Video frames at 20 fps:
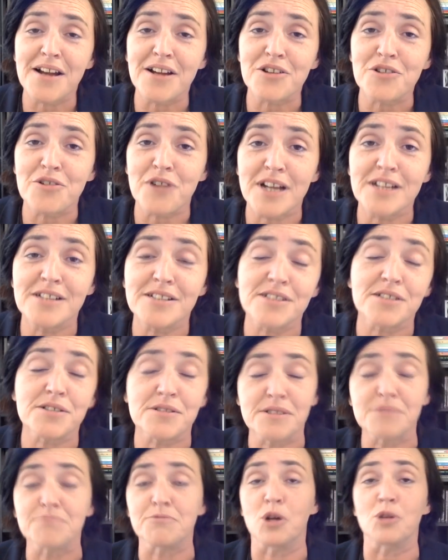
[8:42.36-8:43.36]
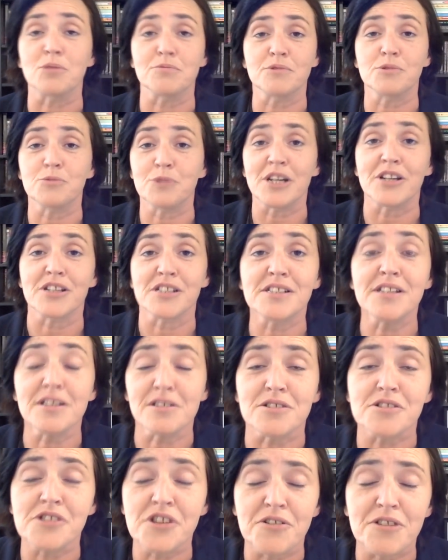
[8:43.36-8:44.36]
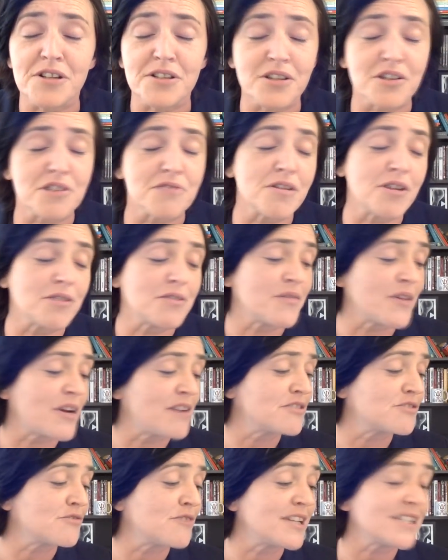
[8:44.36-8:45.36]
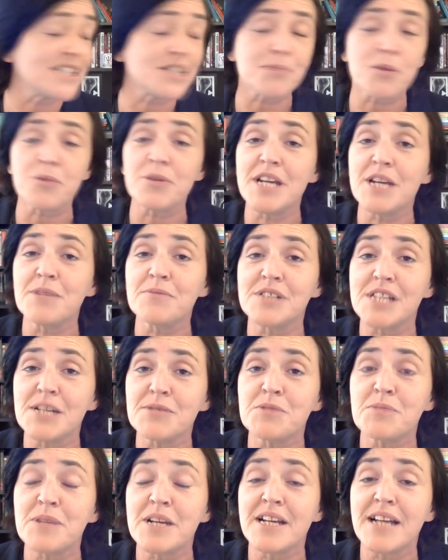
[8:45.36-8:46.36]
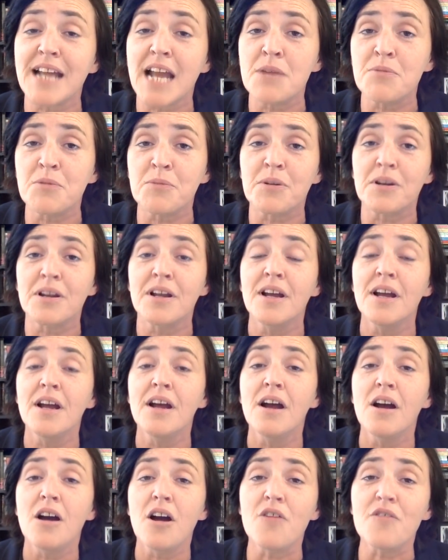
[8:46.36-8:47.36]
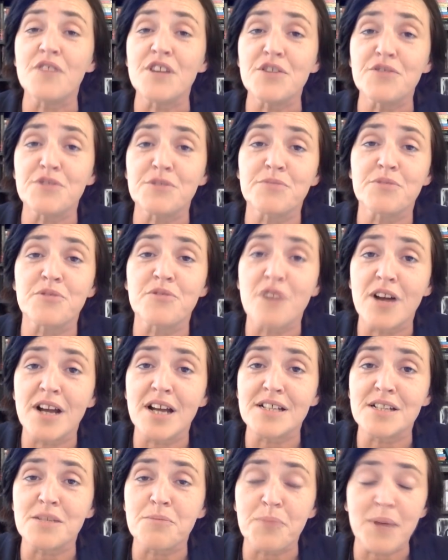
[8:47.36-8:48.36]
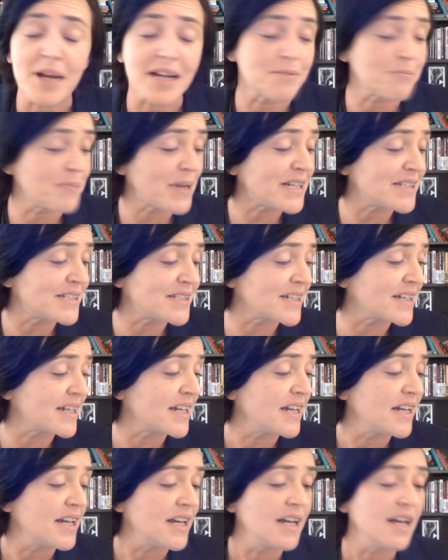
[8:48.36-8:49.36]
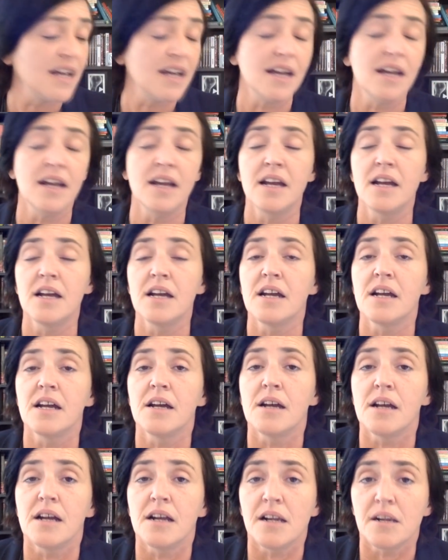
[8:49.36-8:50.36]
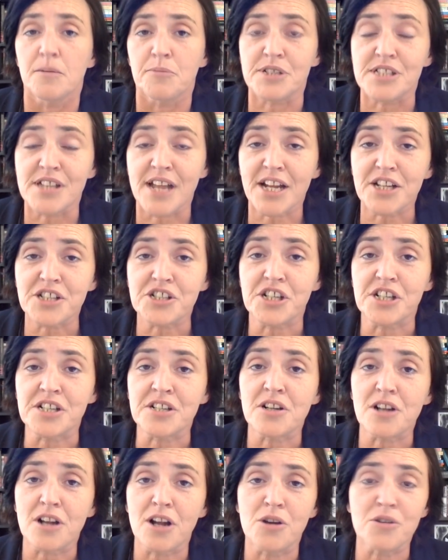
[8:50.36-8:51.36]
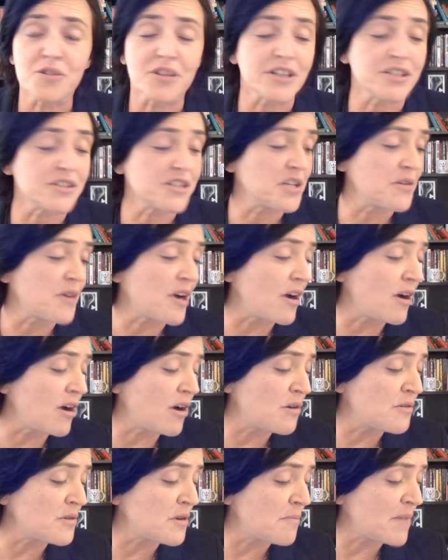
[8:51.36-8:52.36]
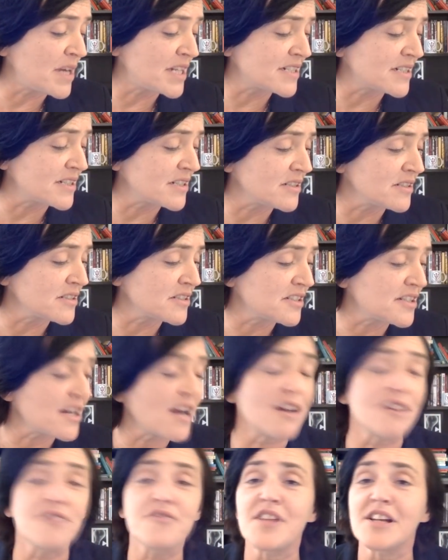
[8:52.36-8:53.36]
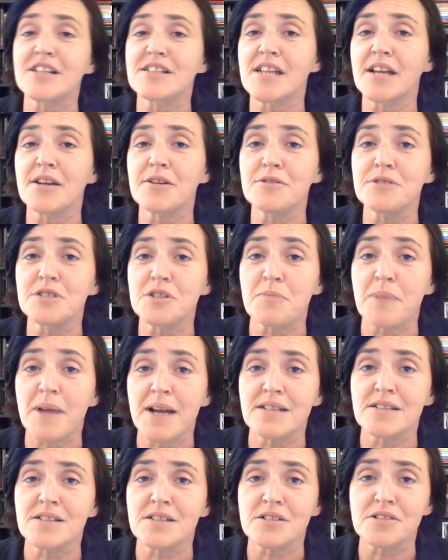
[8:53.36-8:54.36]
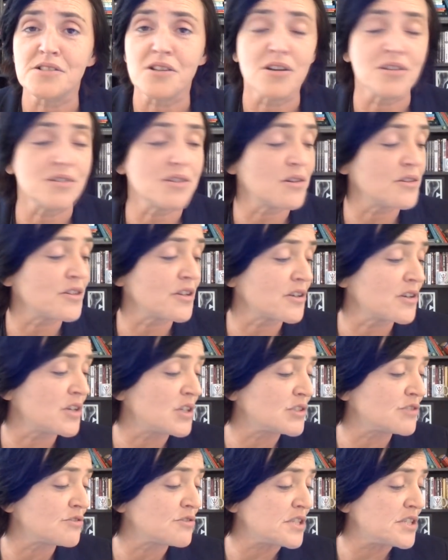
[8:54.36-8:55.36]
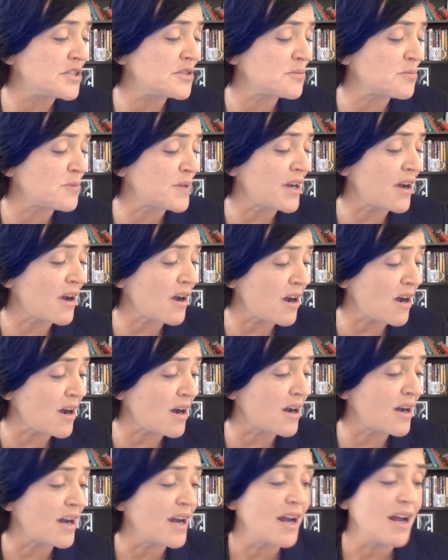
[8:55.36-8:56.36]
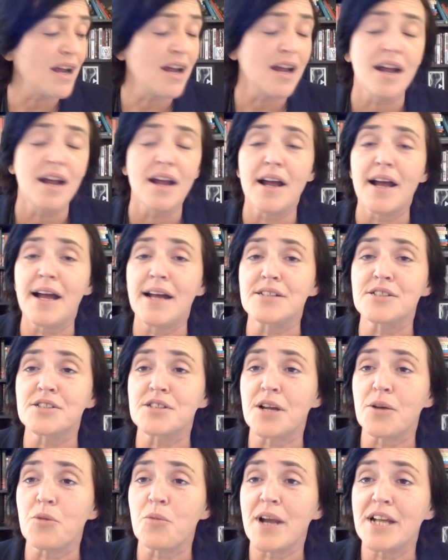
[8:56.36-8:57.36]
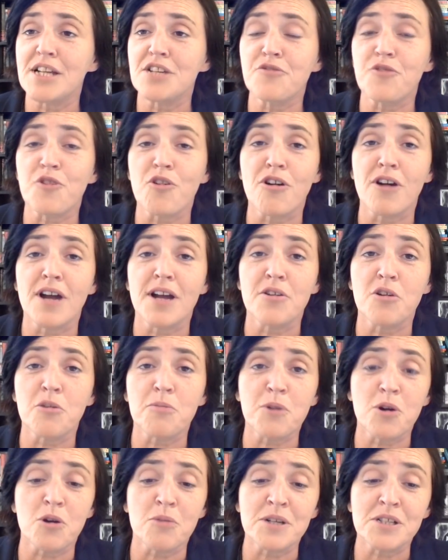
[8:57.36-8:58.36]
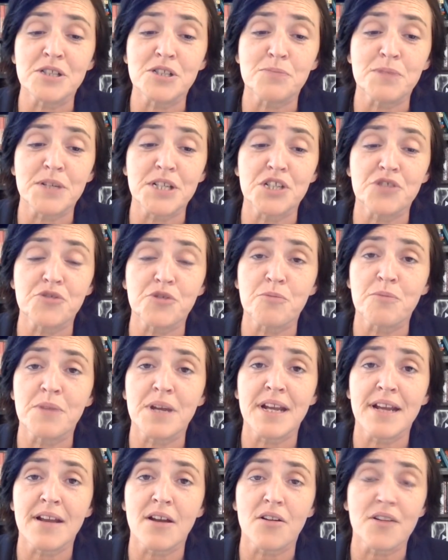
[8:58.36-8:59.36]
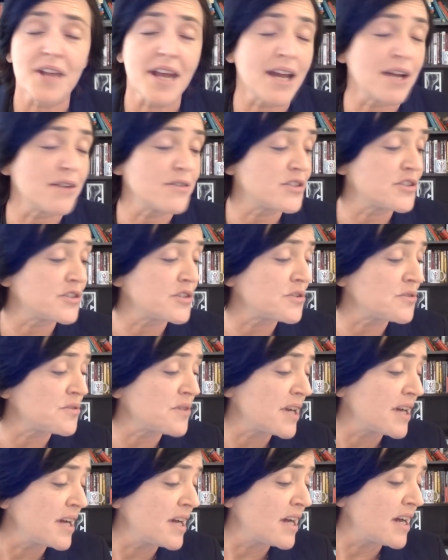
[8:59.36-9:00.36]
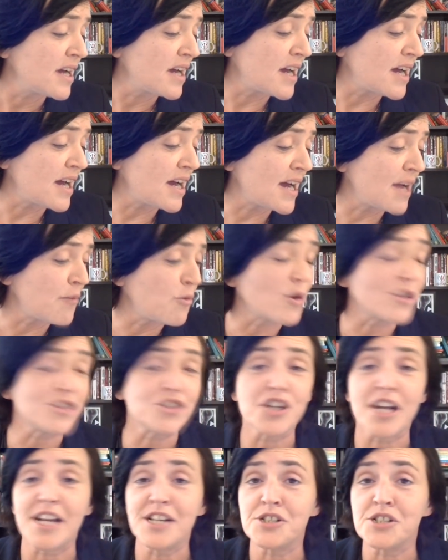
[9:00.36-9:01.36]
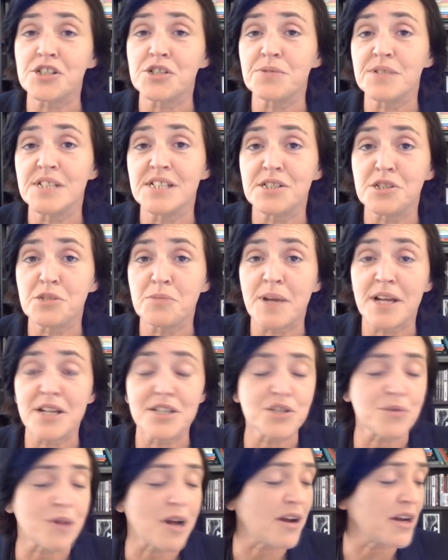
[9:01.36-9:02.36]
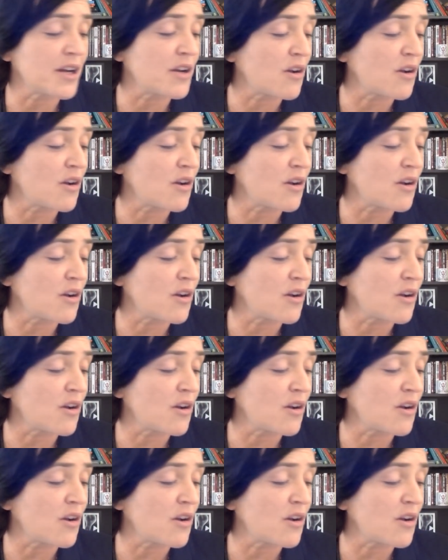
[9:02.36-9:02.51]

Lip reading: crisis, well, we are still during the coronavirus crisis, but we seem to be incapable of even providing basic protection clothing to our own medical staff. That's how dependent on other countries we are. And wait for an upcoming speech from me on how to what changes we need to make to our